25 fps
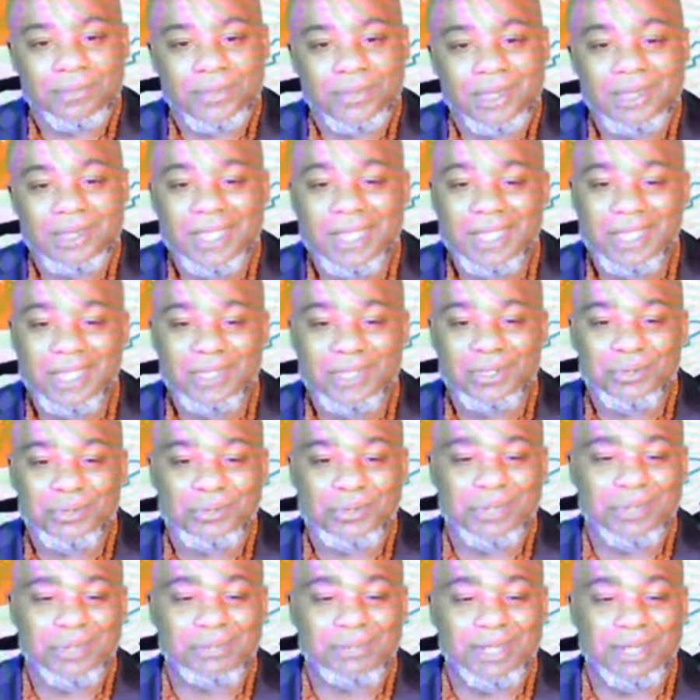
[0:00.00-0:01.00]
Thank you.
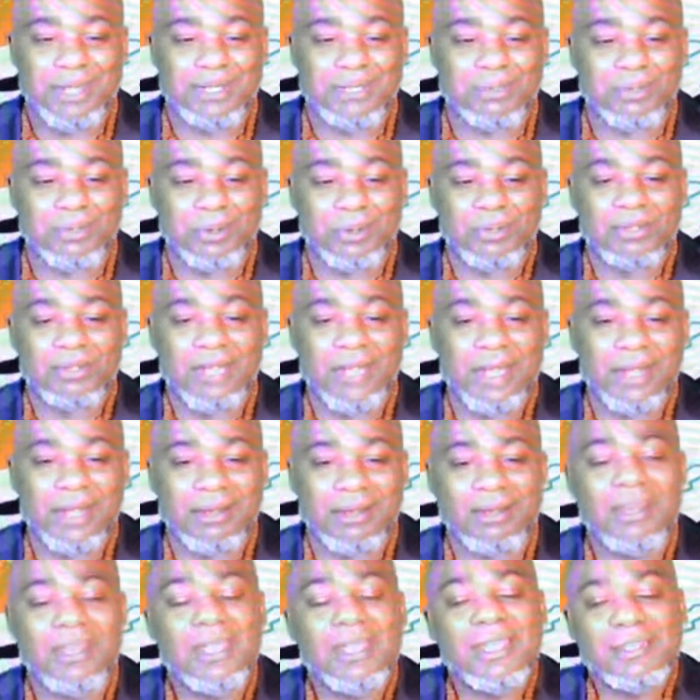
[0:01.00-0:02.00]
I'm Dr. Paul
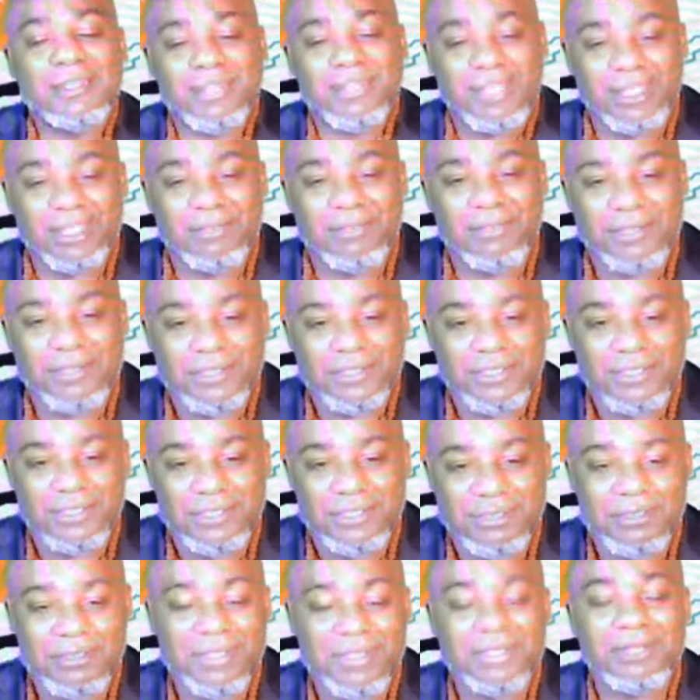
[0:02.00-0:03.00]
Dyer. Thank you for listening
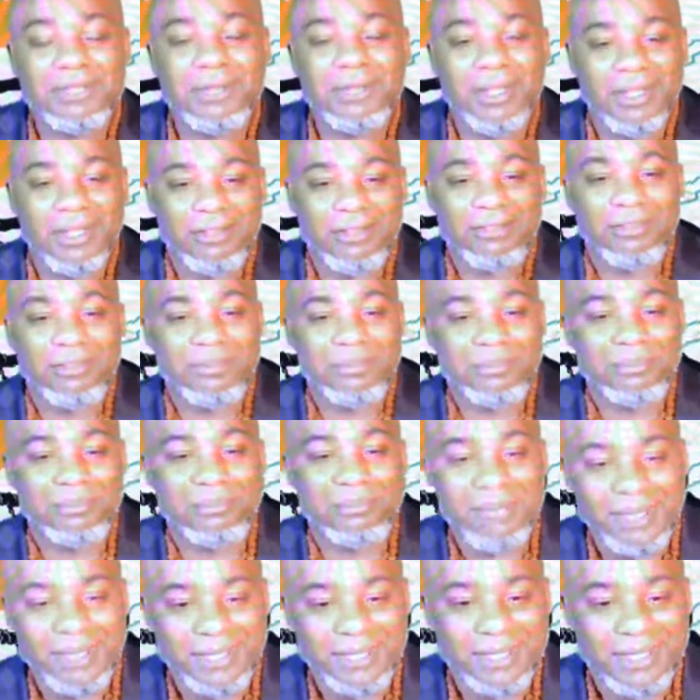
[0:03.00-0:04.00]
to Mental Health
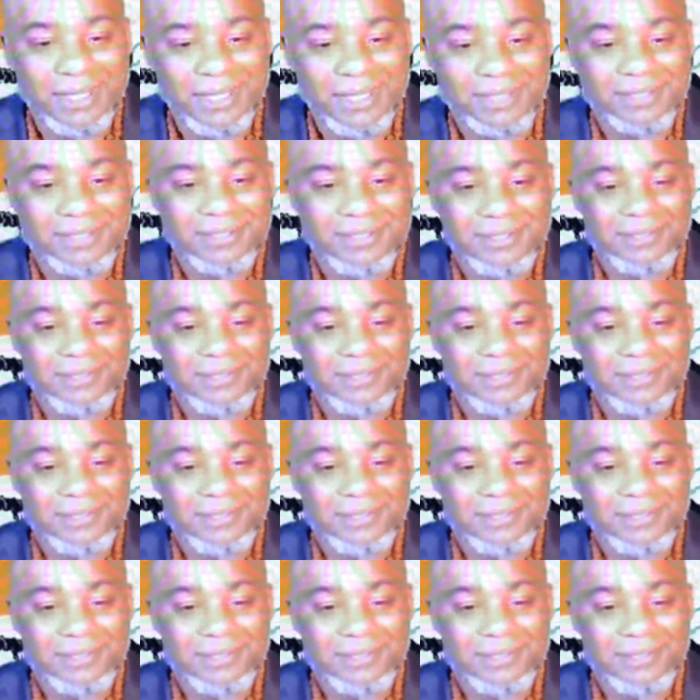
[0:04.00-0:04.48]
Mondays.